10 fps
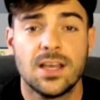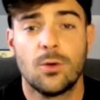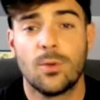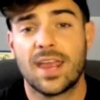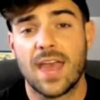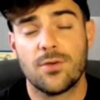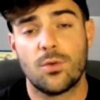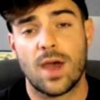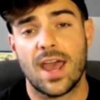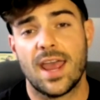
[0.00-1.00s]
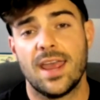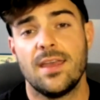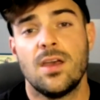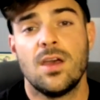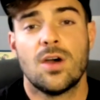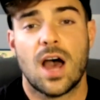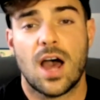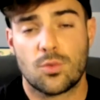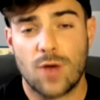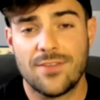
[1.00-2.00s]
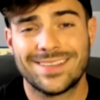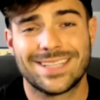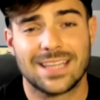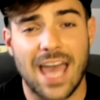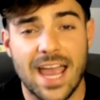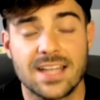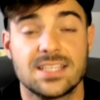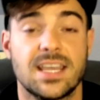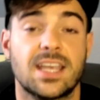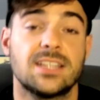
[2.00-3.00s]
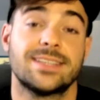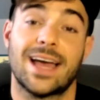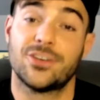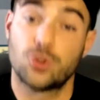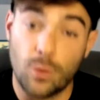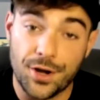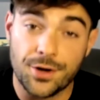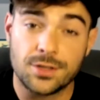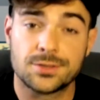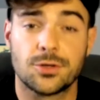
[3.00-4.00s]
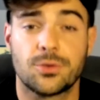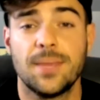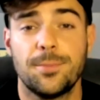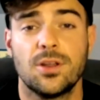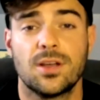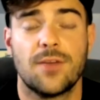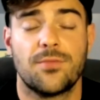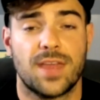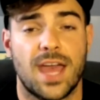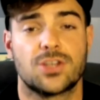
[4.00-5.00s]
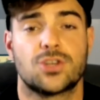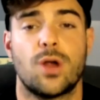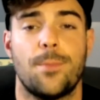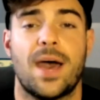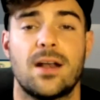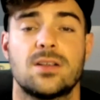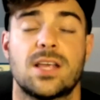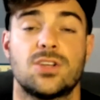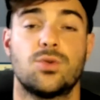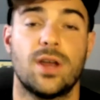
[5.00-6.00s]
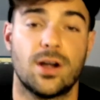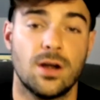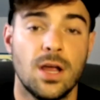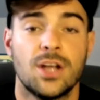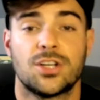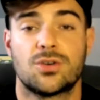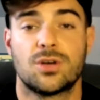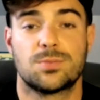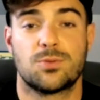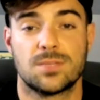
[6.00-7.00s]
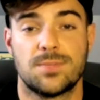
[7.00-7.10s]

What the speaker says: We gave away Ravens and Lions tickets on Twitter. So keep a lookout for that. Detroit Bettors on Twitter, Detroit Sports